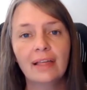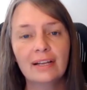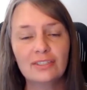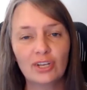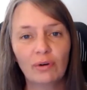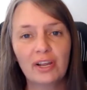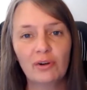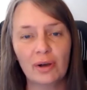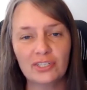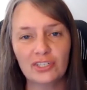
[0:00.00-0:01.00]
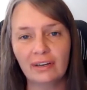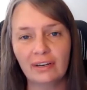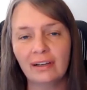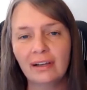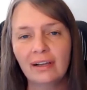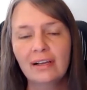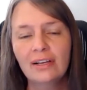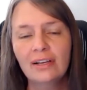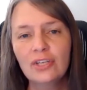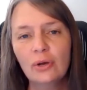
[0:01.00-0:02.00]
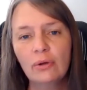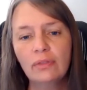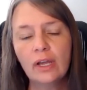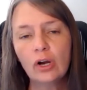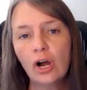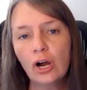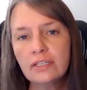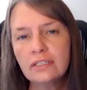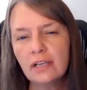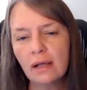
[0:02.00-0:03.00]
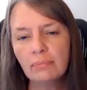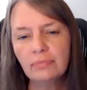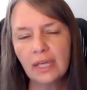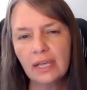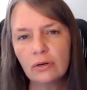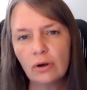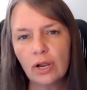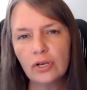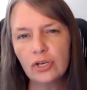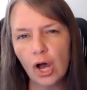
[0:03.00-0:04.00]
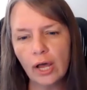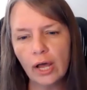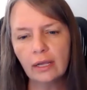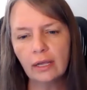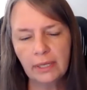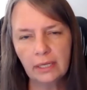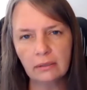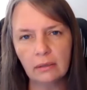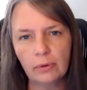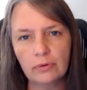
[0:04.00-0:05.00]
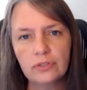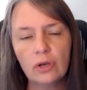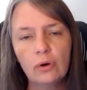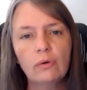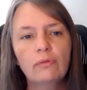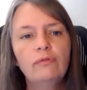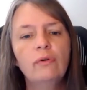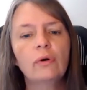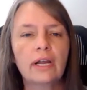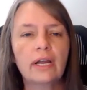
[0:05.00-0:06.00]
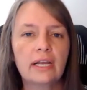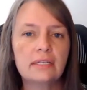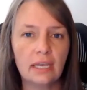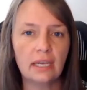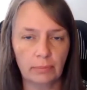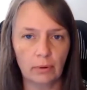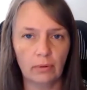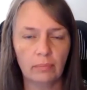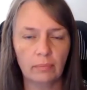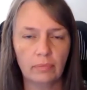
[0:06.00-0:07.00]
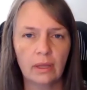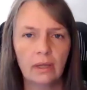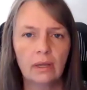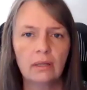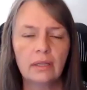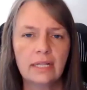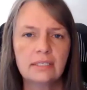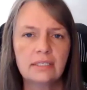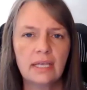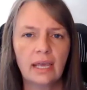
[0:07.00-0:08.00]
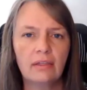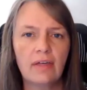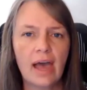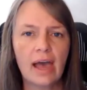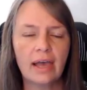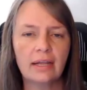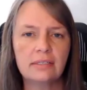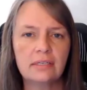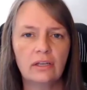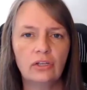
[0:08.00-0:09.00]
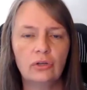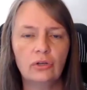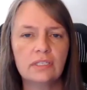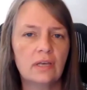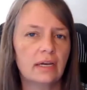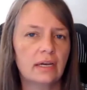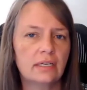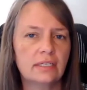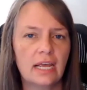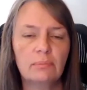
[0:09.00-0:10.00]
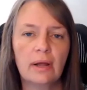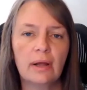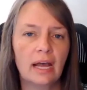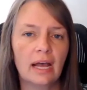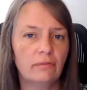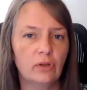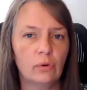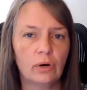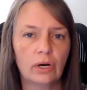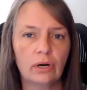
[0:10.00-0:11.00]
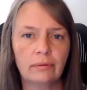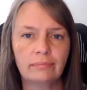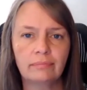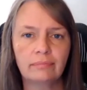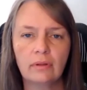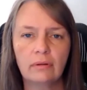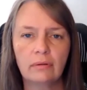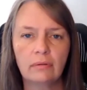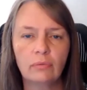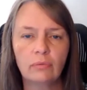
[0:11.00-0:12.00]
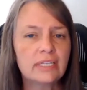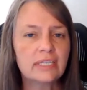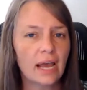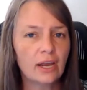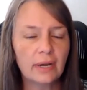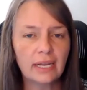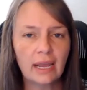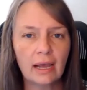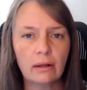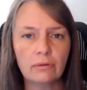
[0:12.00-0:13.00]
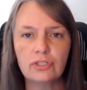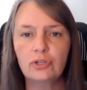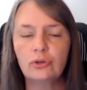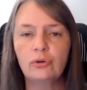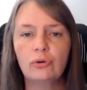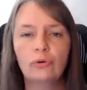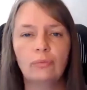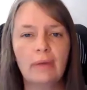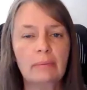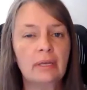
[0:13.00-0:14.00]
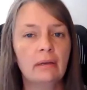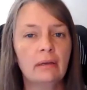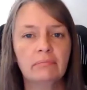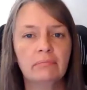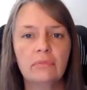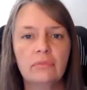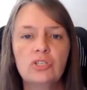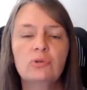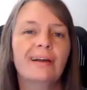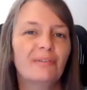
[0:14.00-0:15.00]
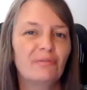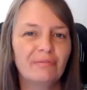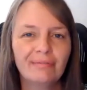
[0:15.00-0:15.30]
That is a great question. So there are some things that are non-appealable. So for example, let's say that you decided to take money out of your retirement accounts to maybe do a